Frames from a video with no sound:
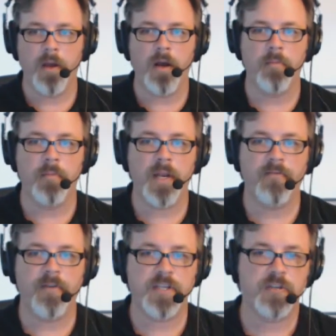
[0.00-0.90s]
Um, but
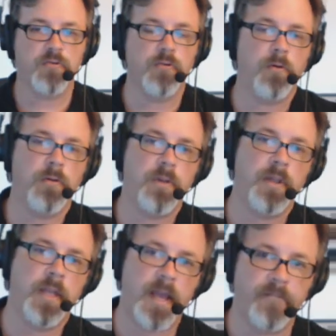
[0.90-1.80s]
if I scroll
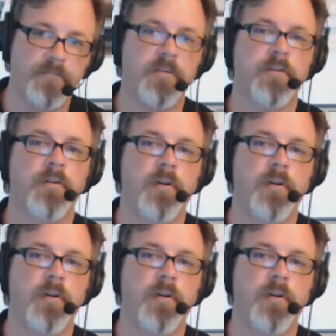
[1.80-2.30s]
left,